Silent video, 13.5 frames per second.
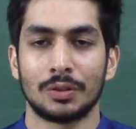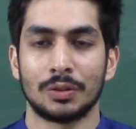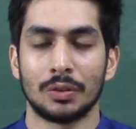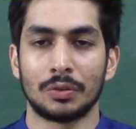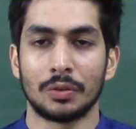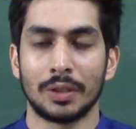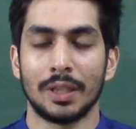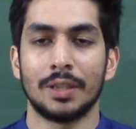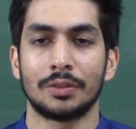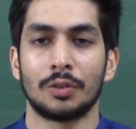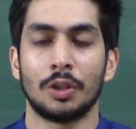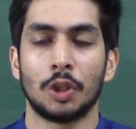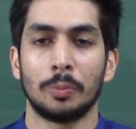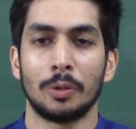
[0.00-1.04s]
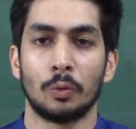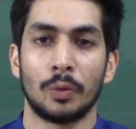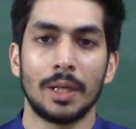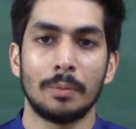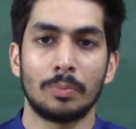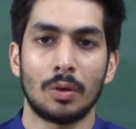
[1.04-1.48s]
So today is going to be a
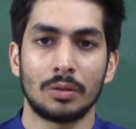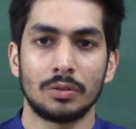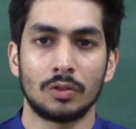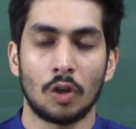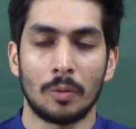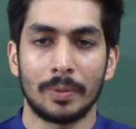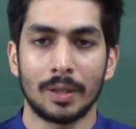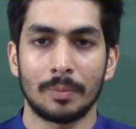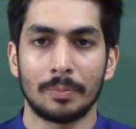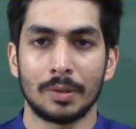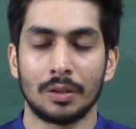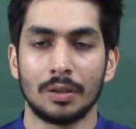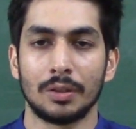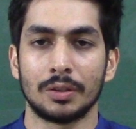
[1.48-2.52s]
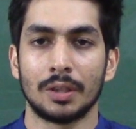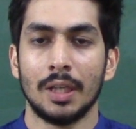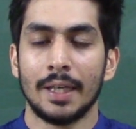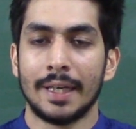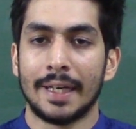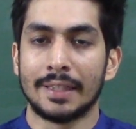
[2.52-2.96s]
very important topic because
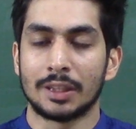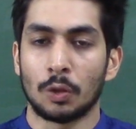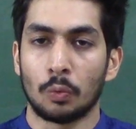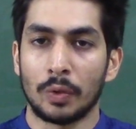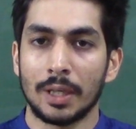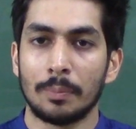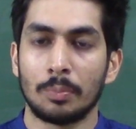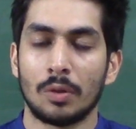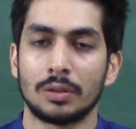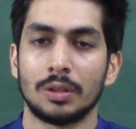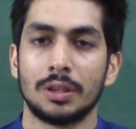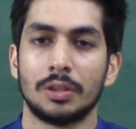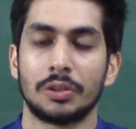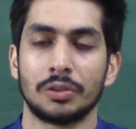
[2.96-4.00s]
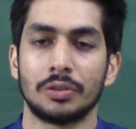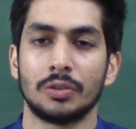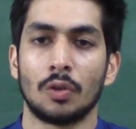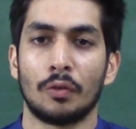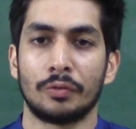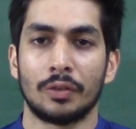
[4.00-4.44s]
it is a very important
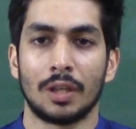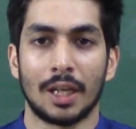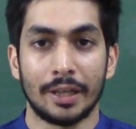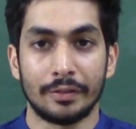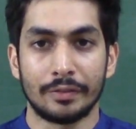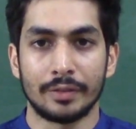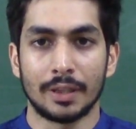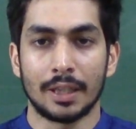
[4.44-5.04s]
decision of your life,